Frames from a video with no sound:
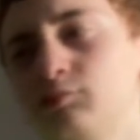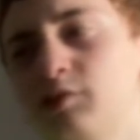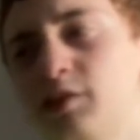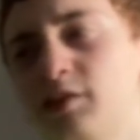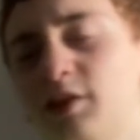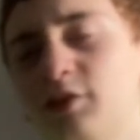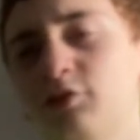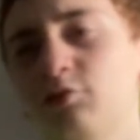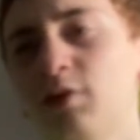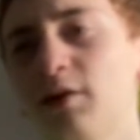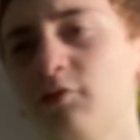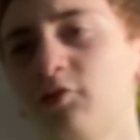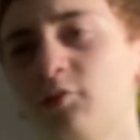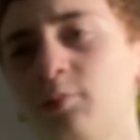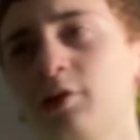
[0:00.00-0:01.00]
they do have a
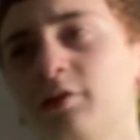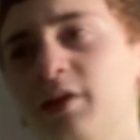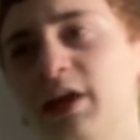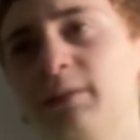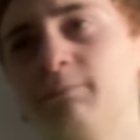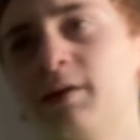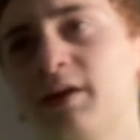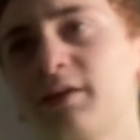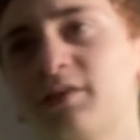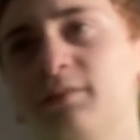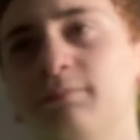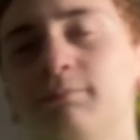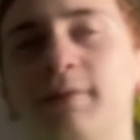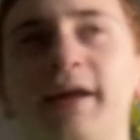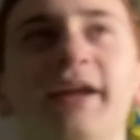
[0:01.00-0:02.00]
smaller hitbox than
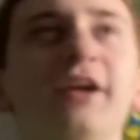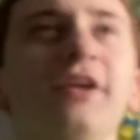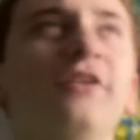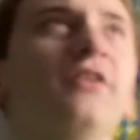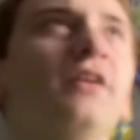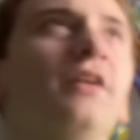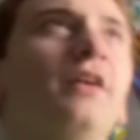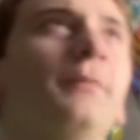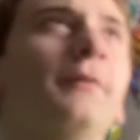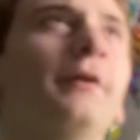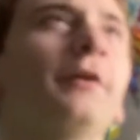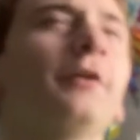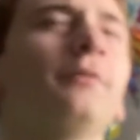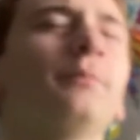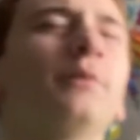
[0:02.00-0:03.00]
Mega's up
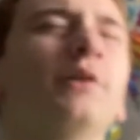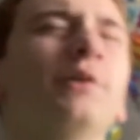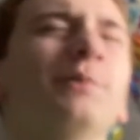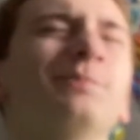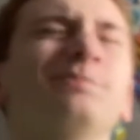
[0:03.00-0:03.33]
air, but